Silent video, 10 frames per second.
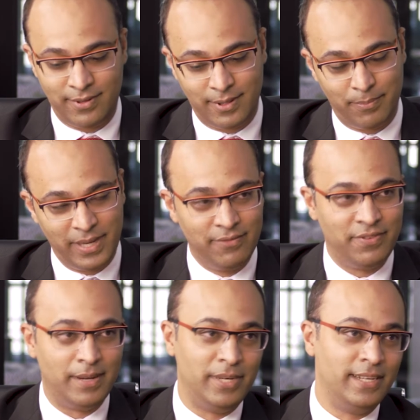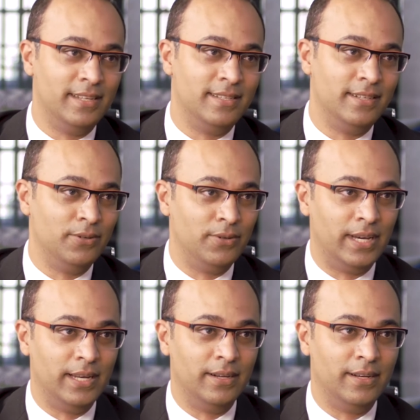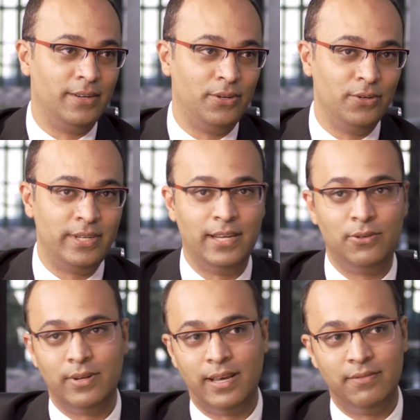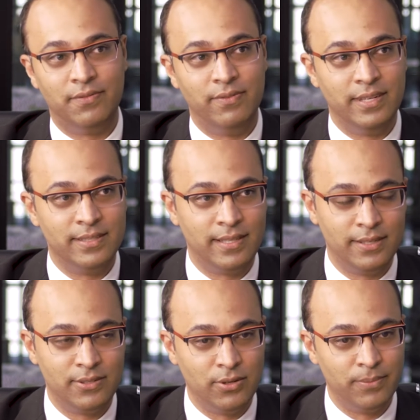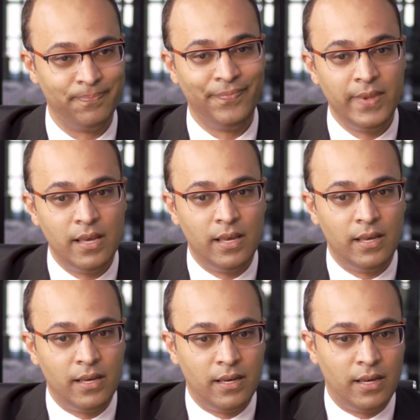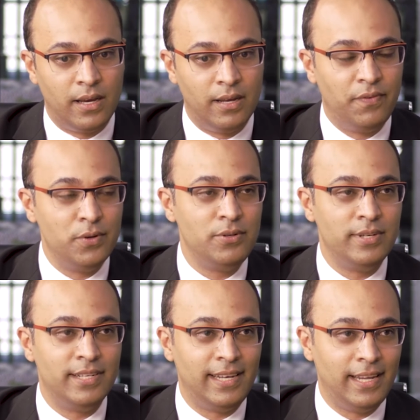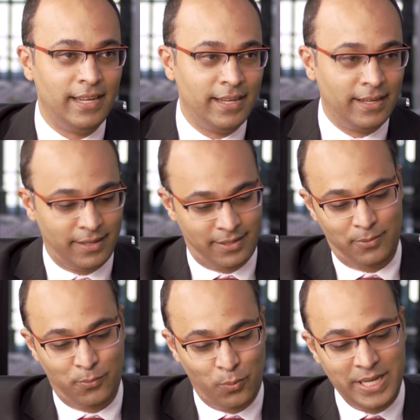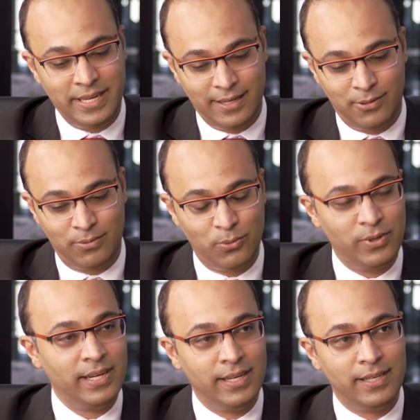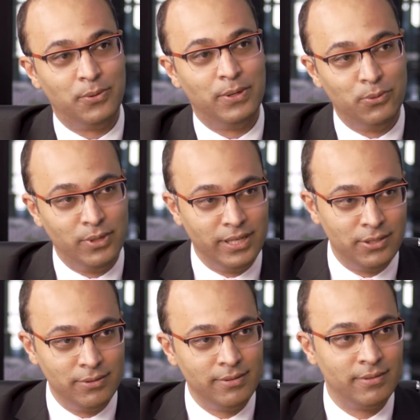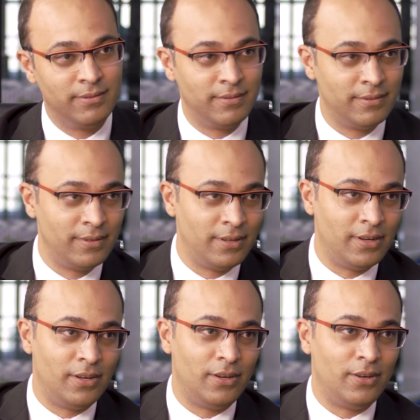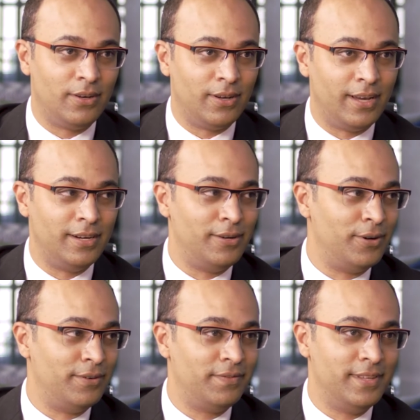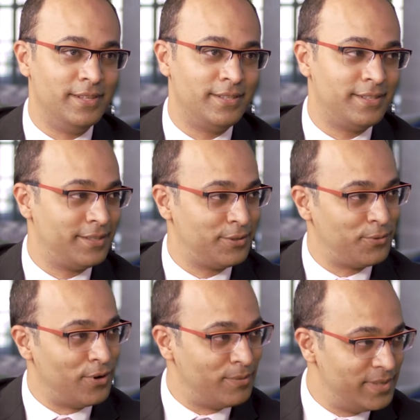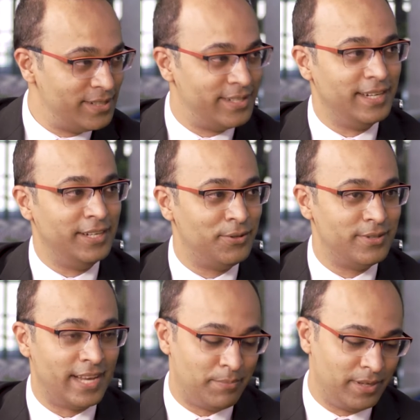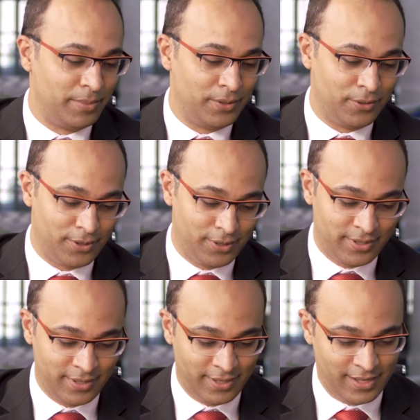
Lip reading: the main family doesn't know, and you tend to have various things. So unfortunately, we tend to create our own issues. And a lot of these squabbles and issues happen because